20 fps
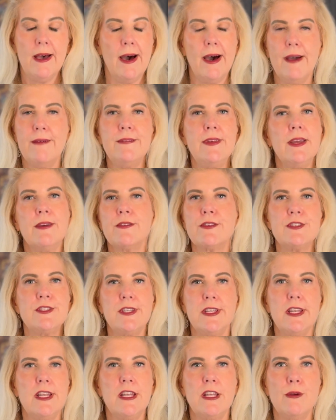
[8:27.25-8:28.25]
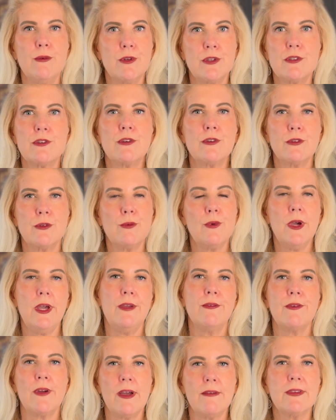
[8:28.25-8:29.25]
I've never seen anyone turned away
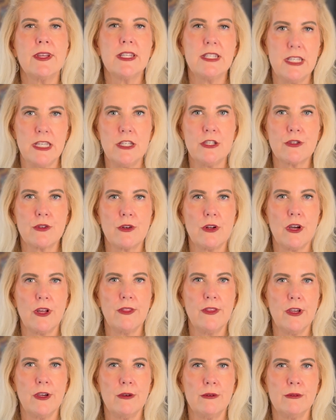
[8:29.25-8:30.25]
for having a t-shirt on though.